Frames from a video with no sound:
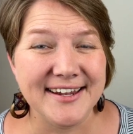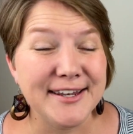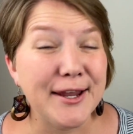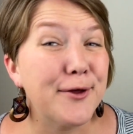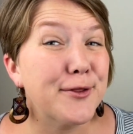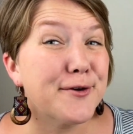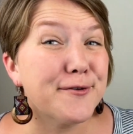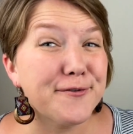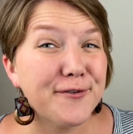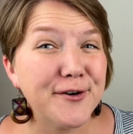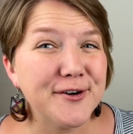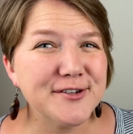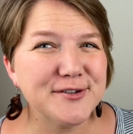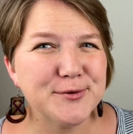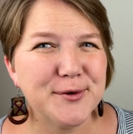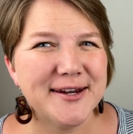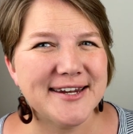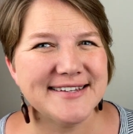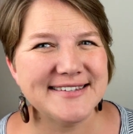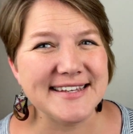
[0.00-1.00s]
Now, the first
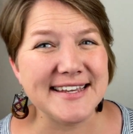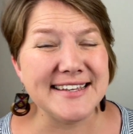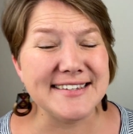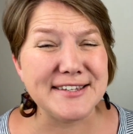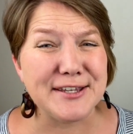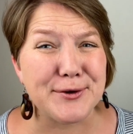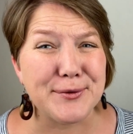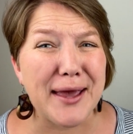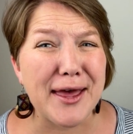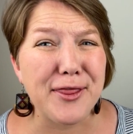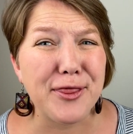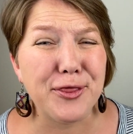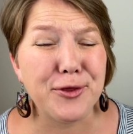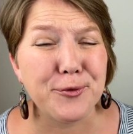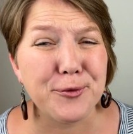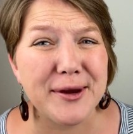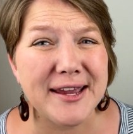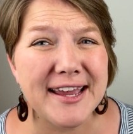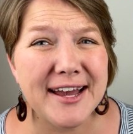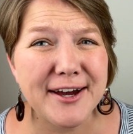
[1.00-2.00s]
one is easy. You get
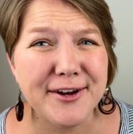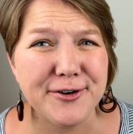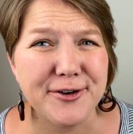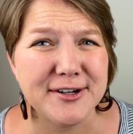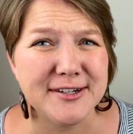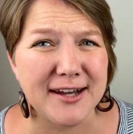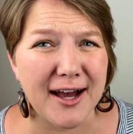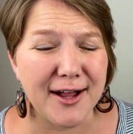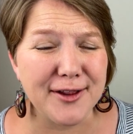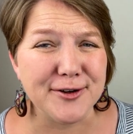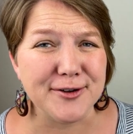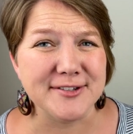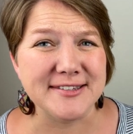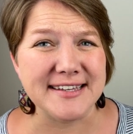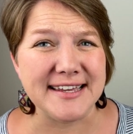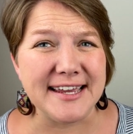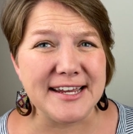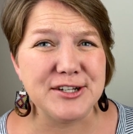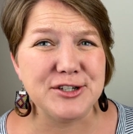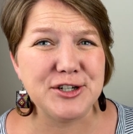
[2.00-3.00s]
$300
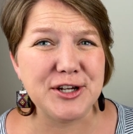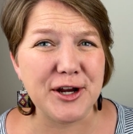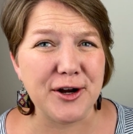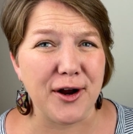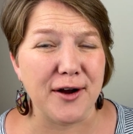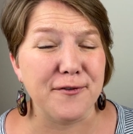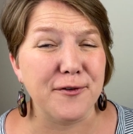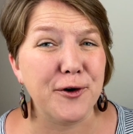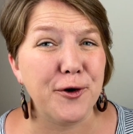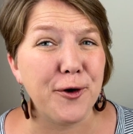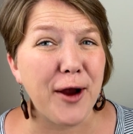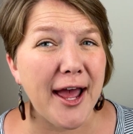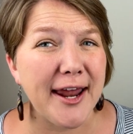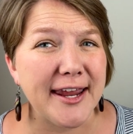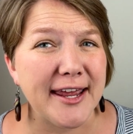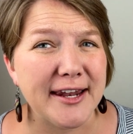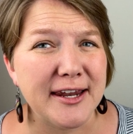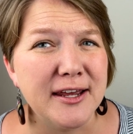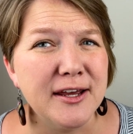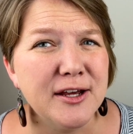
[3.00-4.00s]
each year of
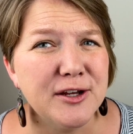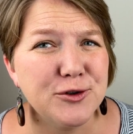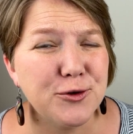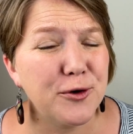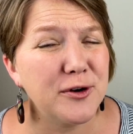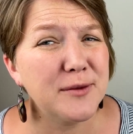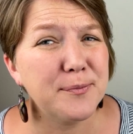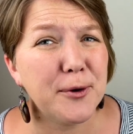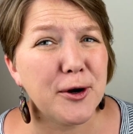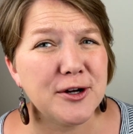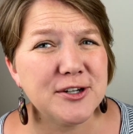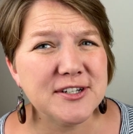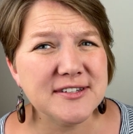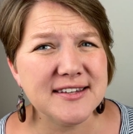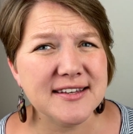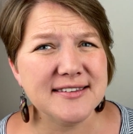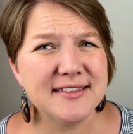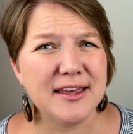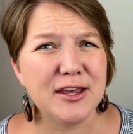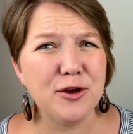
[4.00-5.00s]
credit towards
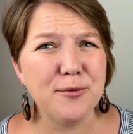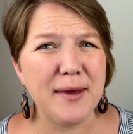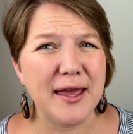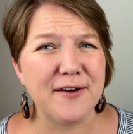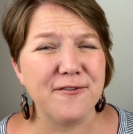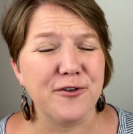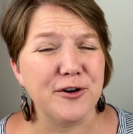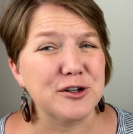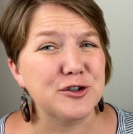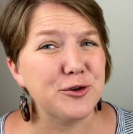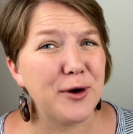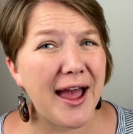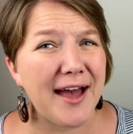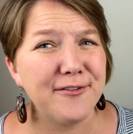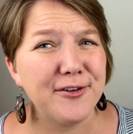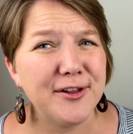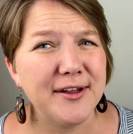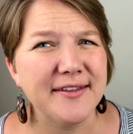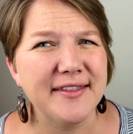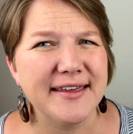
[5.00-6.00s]
purchases that you make for
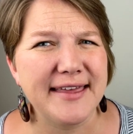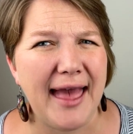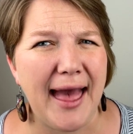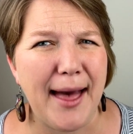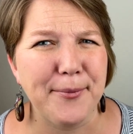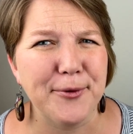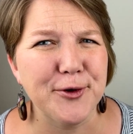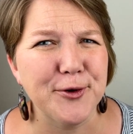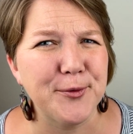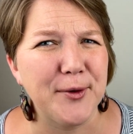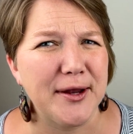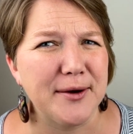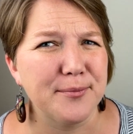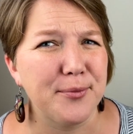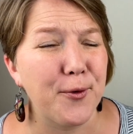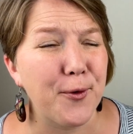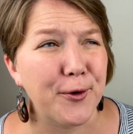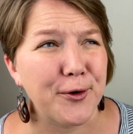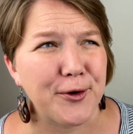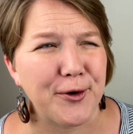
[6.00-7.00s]
travel in the Capital One
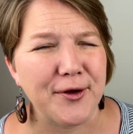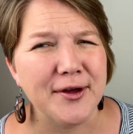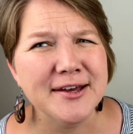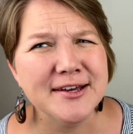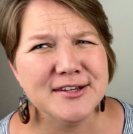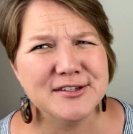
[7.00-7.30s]
portal.